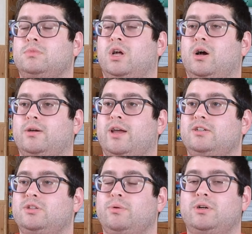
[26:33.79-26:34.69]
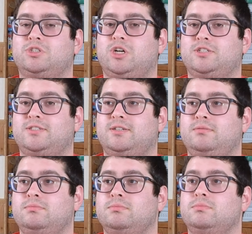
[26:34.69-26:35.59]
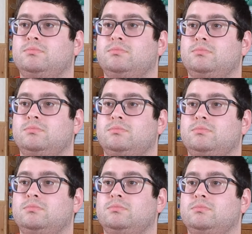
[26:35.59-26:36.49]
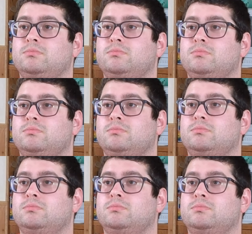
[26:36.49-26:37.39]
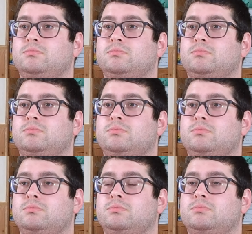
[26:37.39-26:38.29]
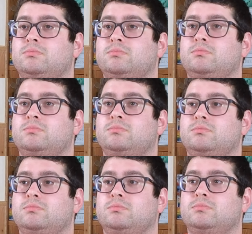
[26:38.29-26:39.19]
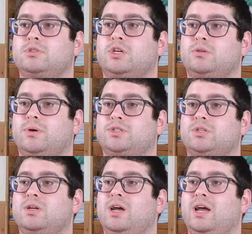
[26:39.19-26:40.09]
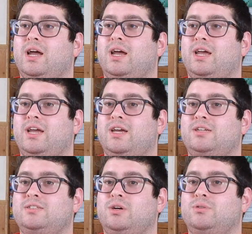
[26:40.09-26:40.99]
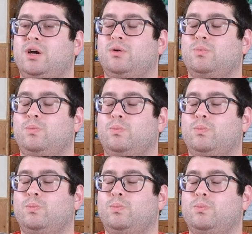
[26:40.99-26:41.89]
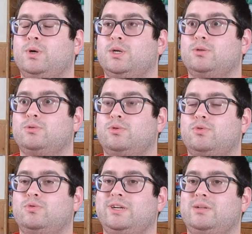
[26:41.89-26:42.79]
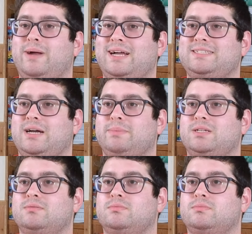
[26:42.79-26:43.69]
Okay, so we're going Charleston. Why Charleston? I oh, don't know. Good question. And oh no, real bad timing.